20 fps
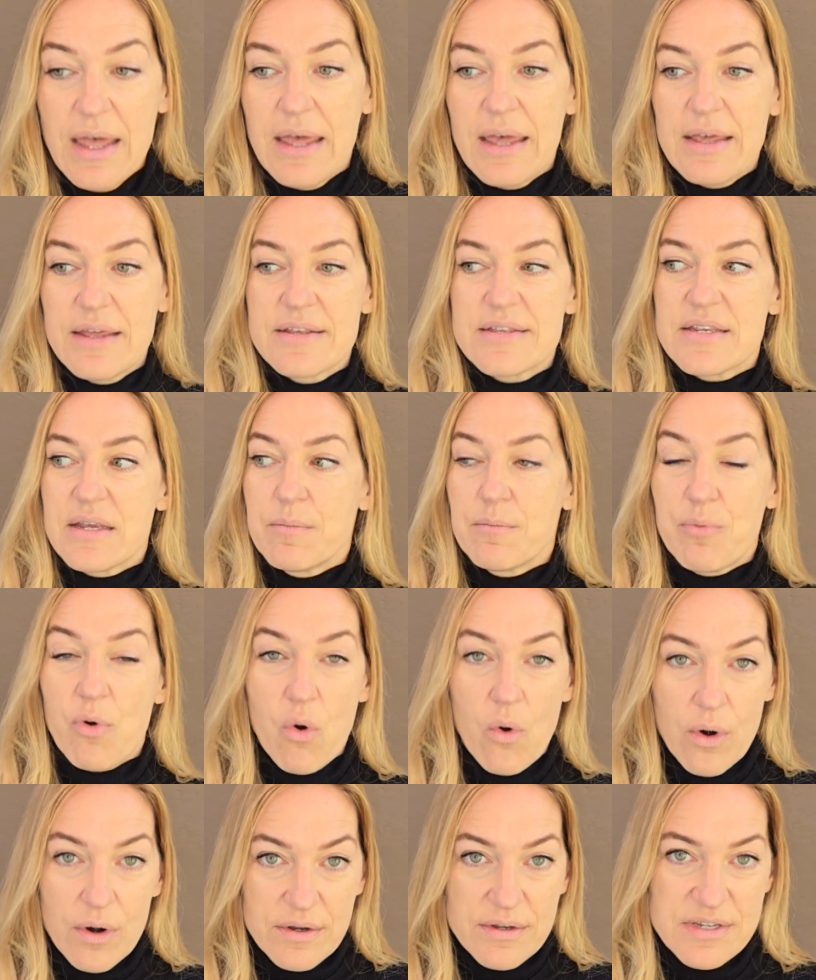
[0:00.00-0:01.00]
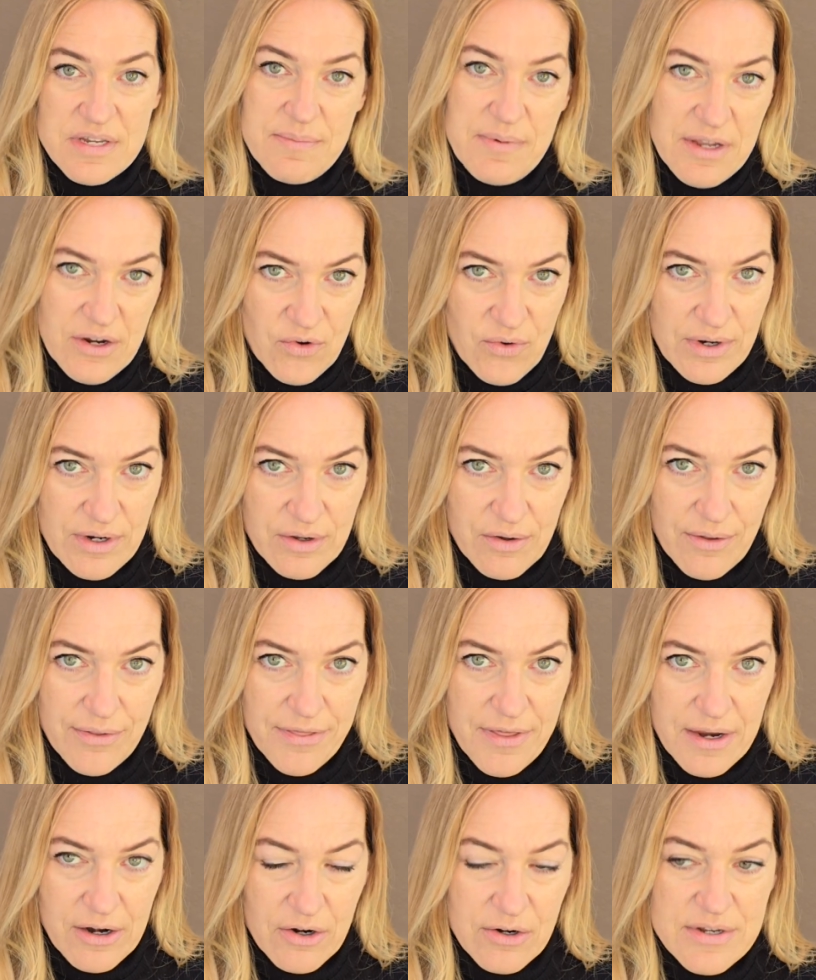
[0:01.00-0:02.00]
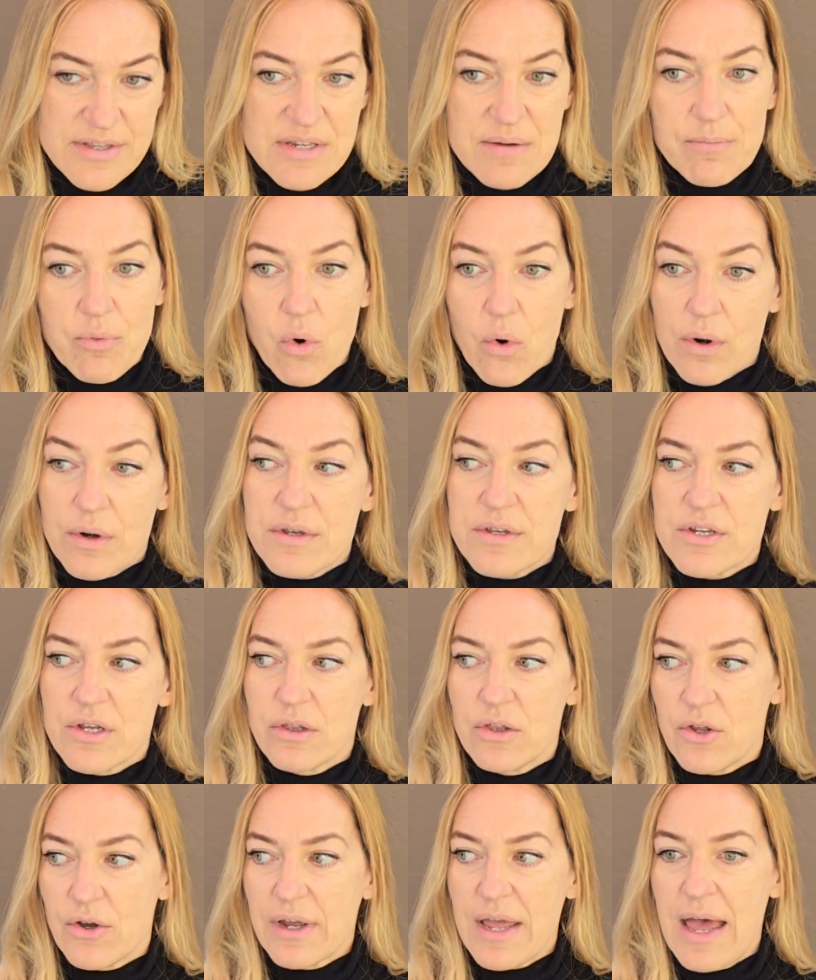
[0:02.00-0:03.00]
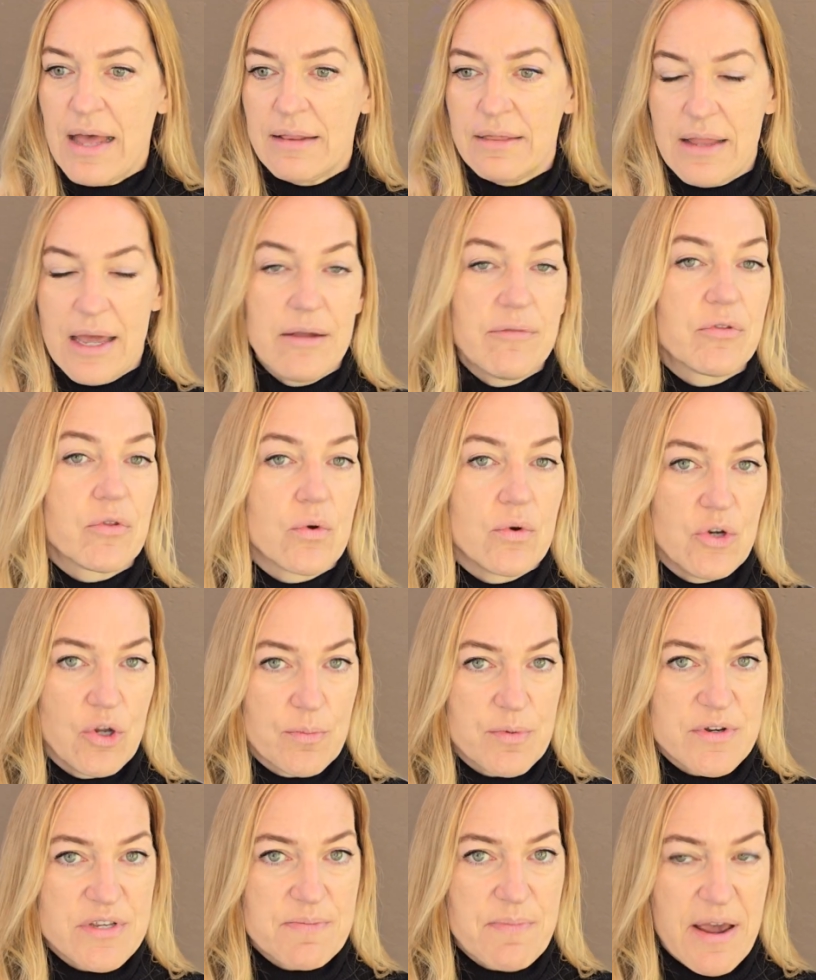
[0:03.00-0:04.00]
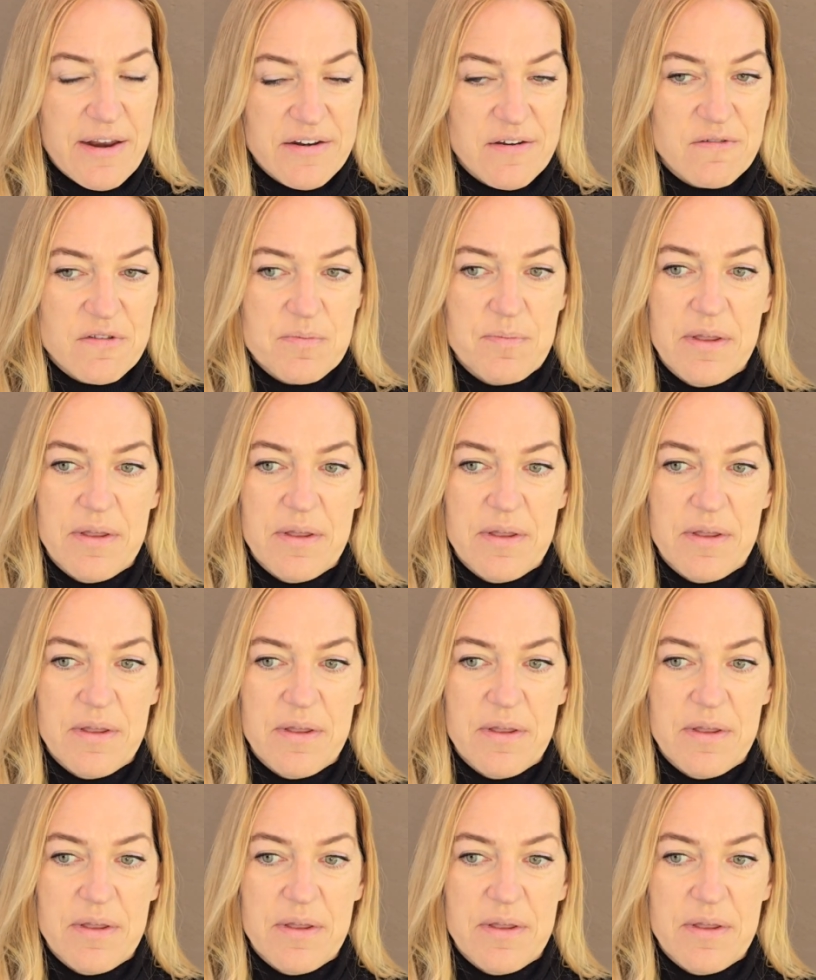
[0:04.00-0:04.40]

It's important to be a critical thinker. It's important to look at life through new perspectives.